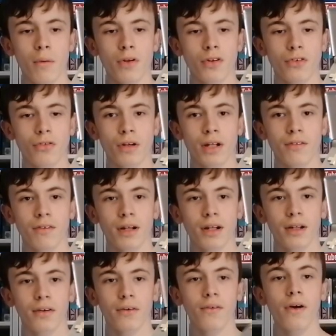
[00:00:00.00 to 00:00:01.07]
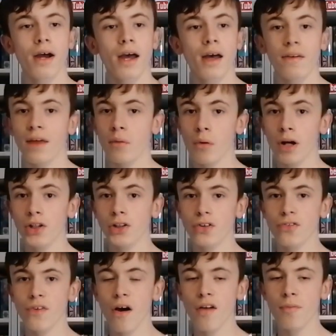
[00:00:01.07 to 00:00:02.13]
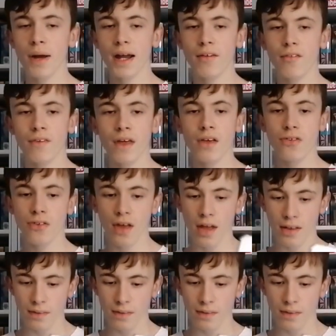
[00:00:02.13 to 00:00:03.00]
which is really, really cool. They wanted just £5 for this.